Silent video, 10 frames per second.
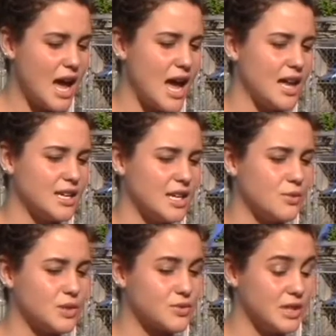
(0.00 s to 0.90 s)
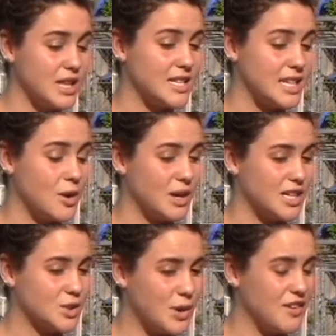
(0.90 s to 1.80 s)
and it was relays, and I went
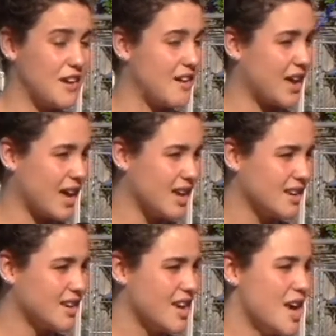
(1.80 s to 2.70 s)
a 25.8.